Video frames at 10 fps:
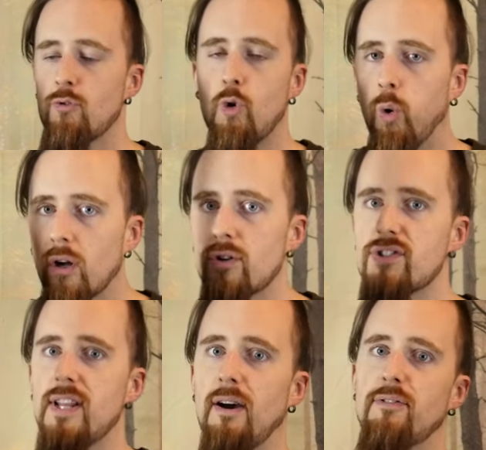
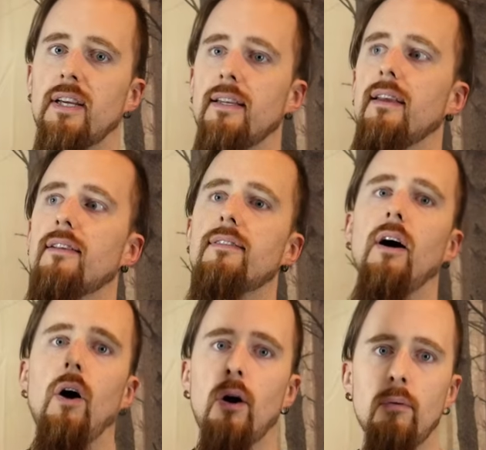quarterstaff techniques
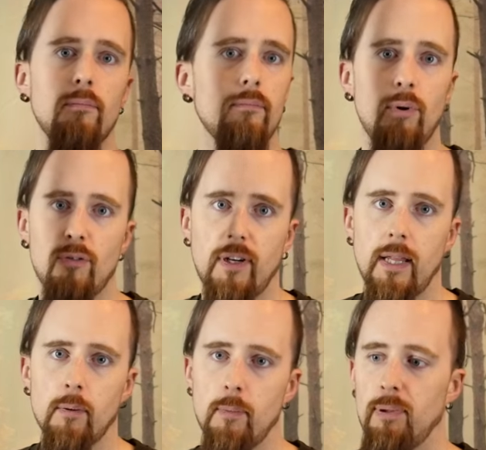are
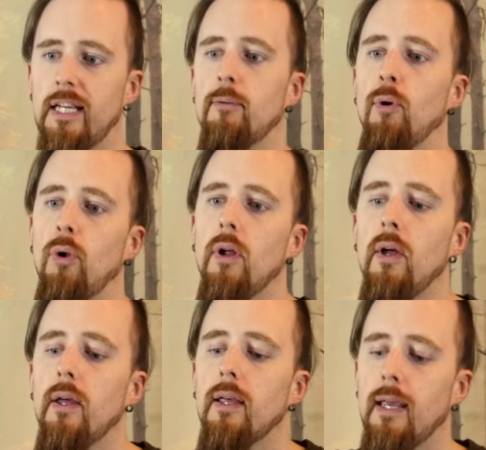perfectly applicable.
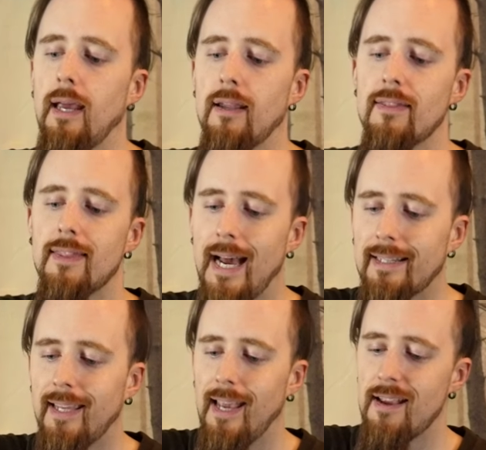And in
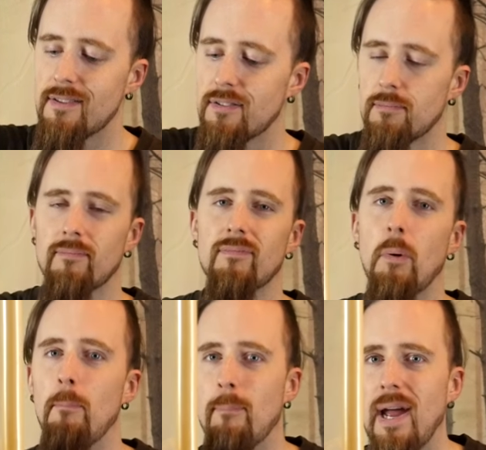that case,
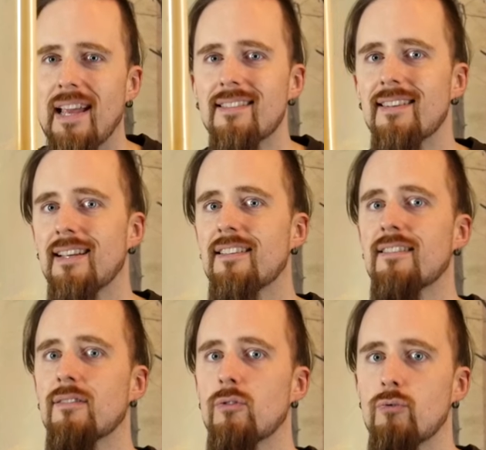the
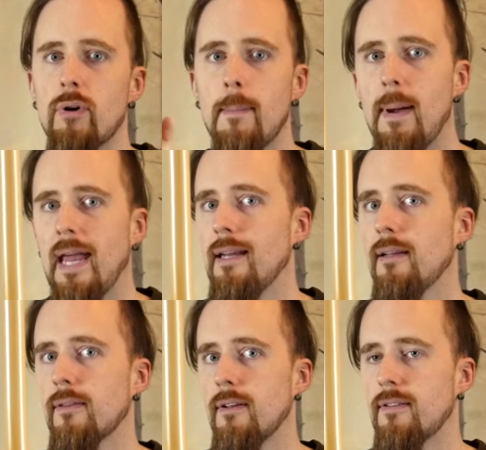basics
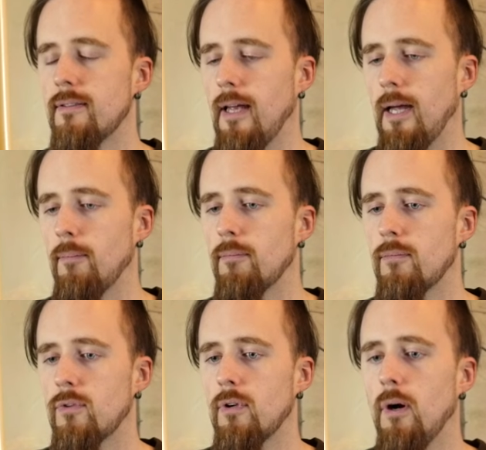remain the same.
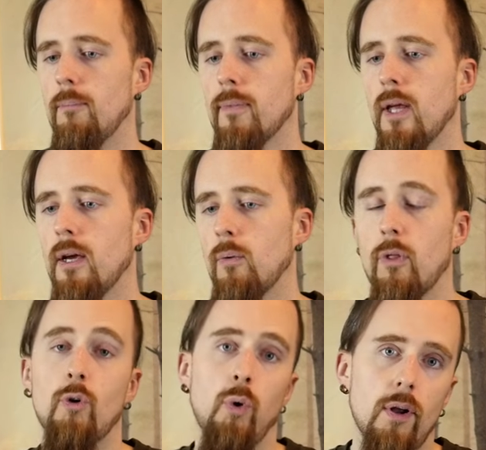So with
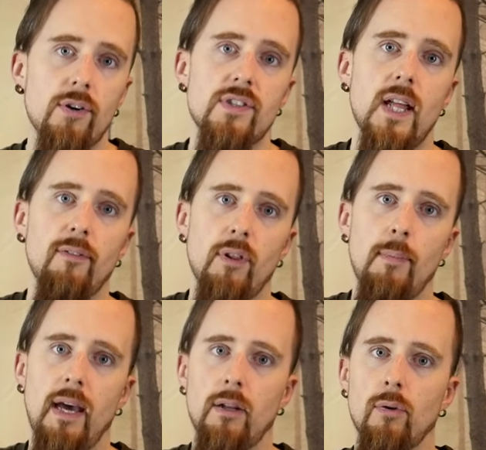the quarterstaff in the
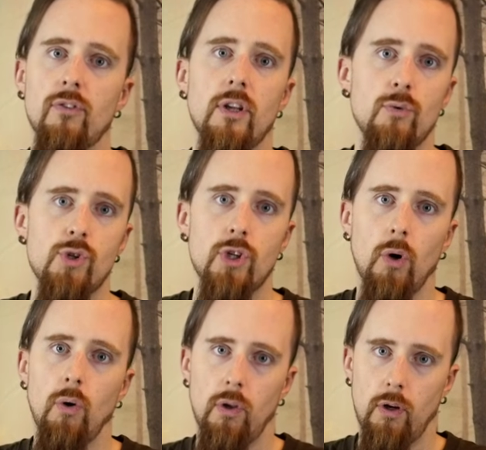manuals, they do
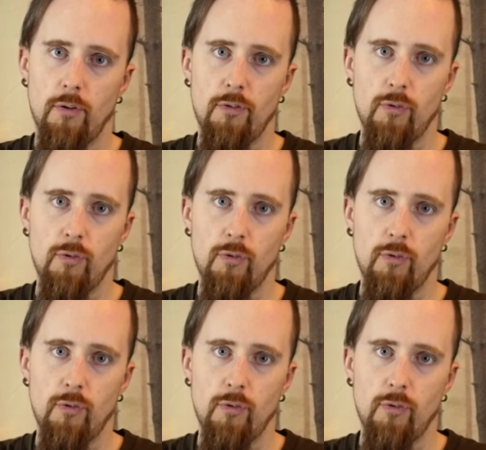show a lot of